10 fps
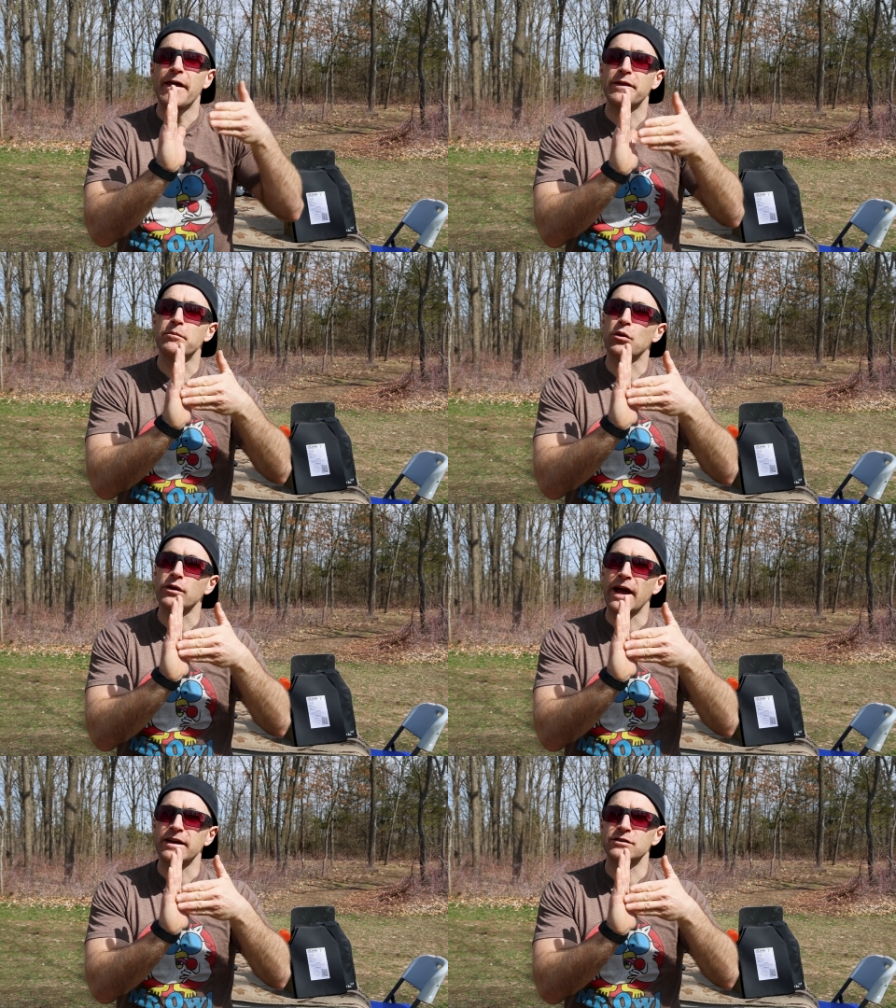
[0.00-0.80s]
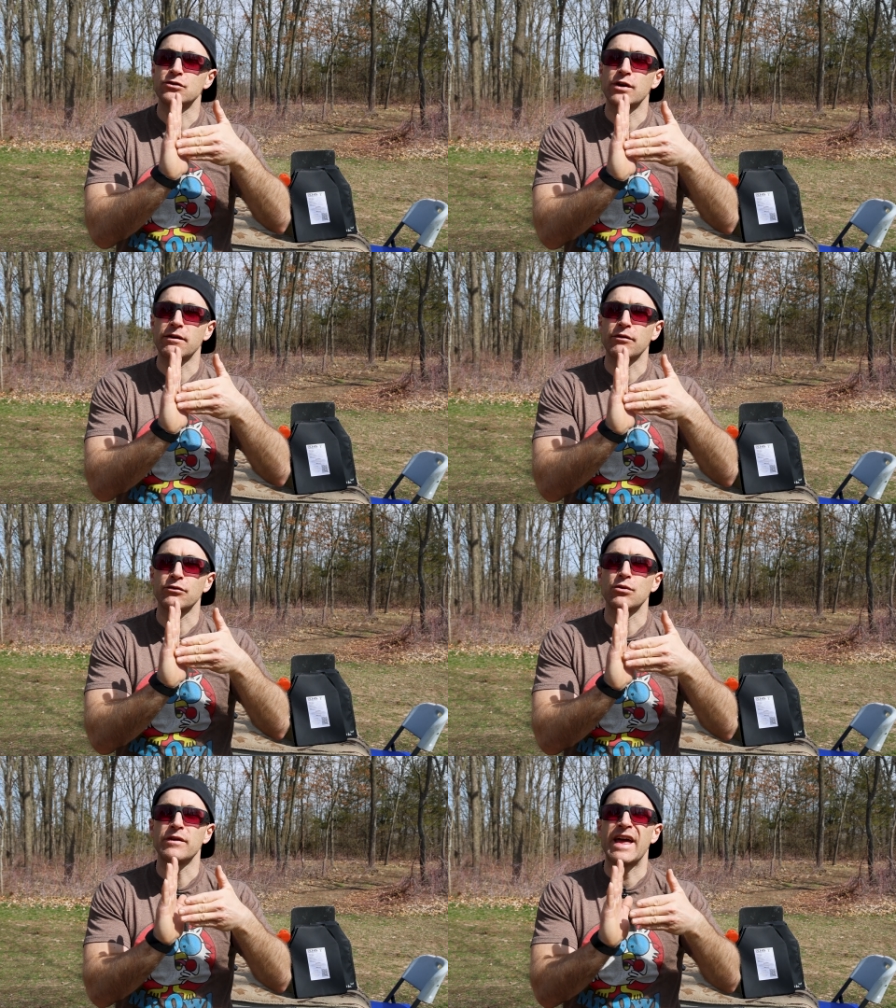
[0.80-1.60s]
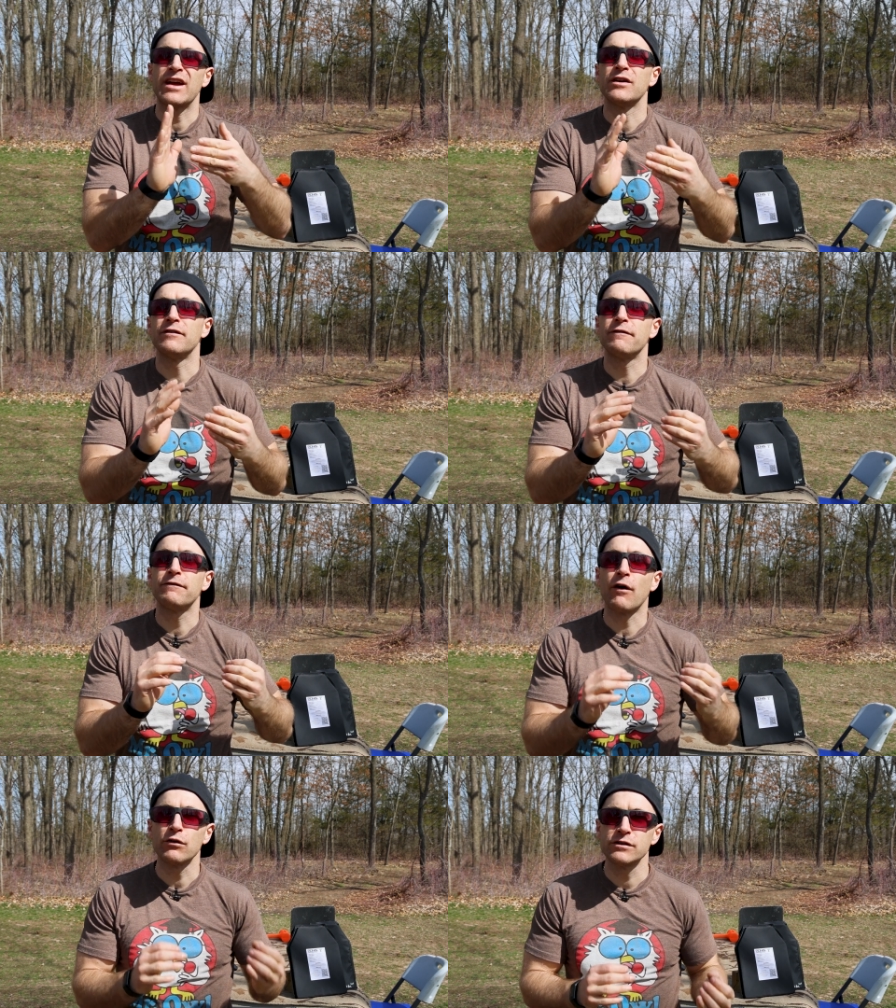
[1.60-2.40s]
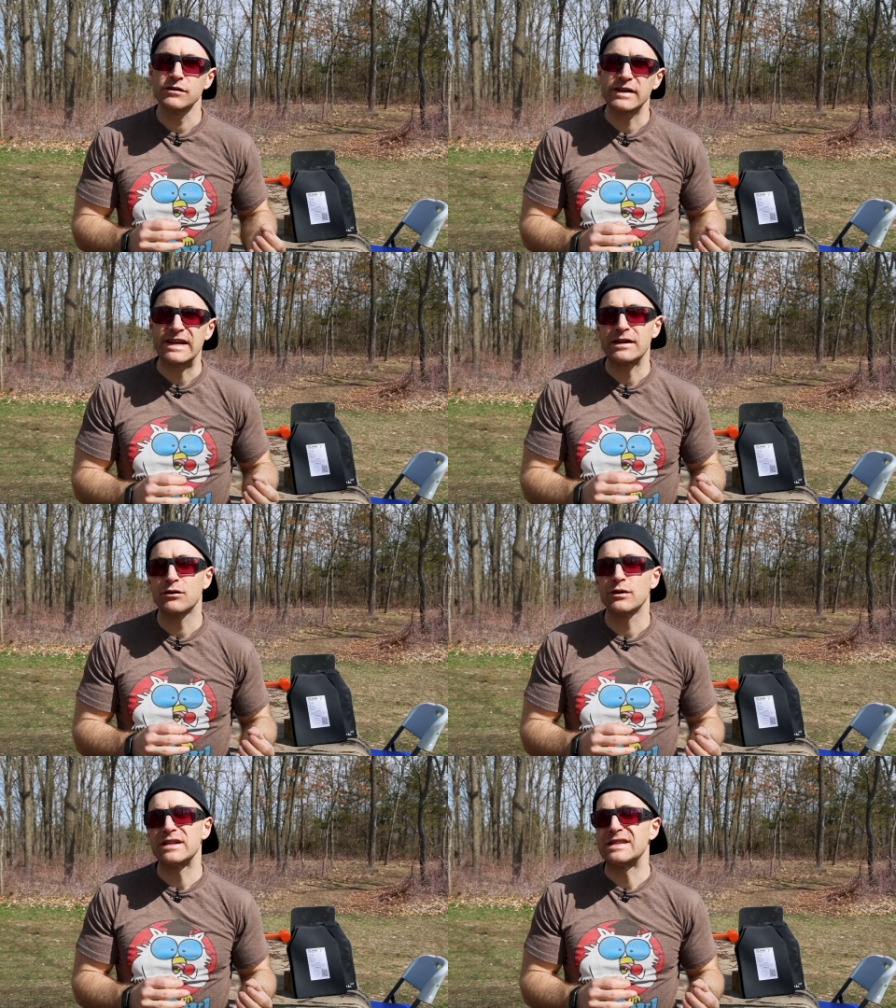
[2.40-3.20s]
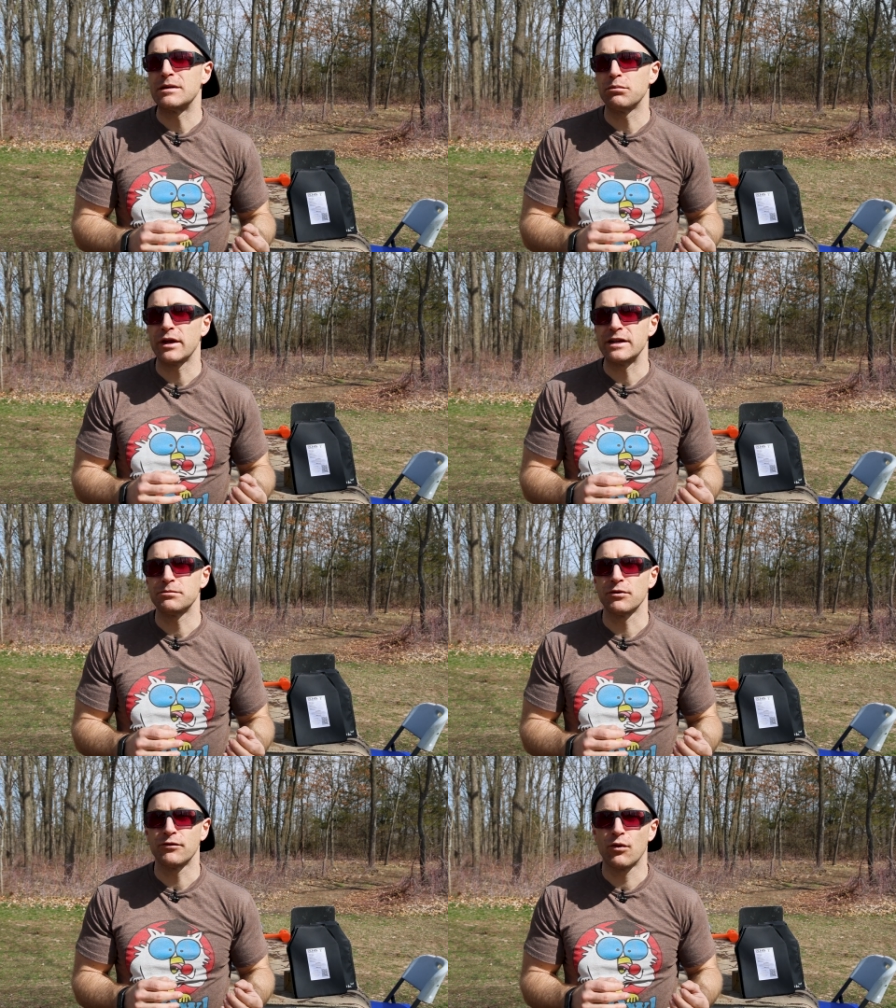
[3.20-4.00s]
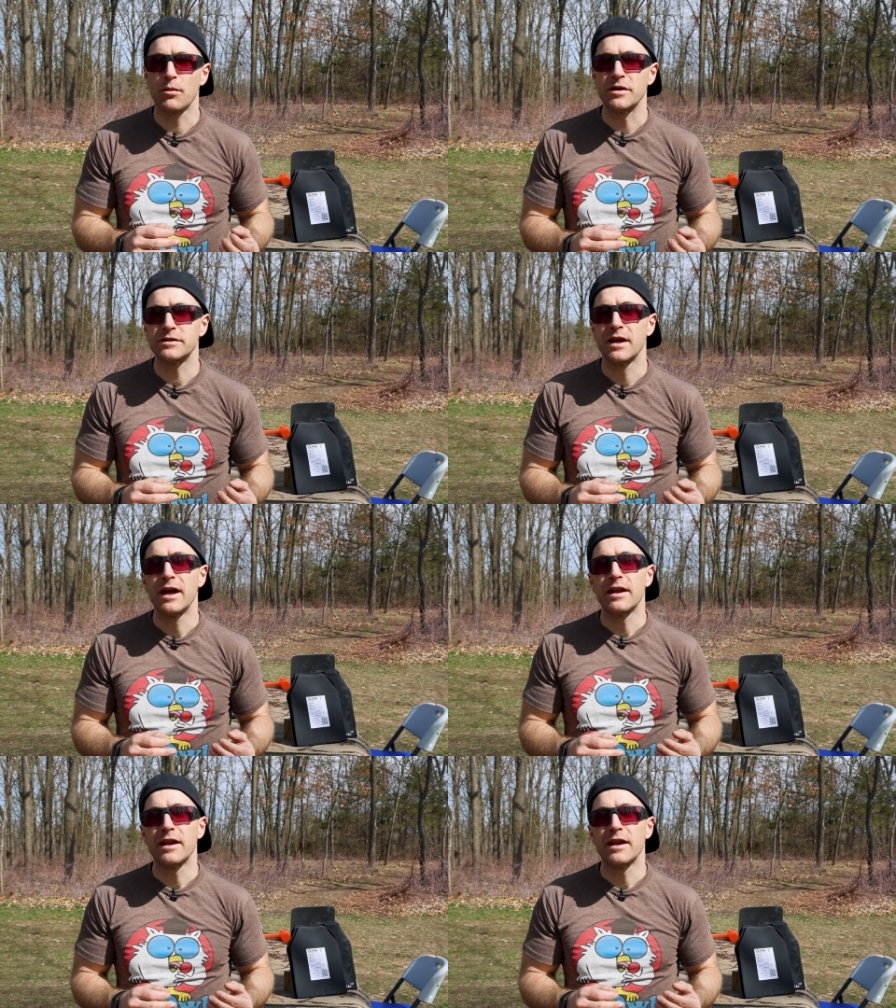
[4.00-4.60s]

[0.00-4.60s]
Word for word: that the bullet has to travel through, and that could falsely increase the plate's performance.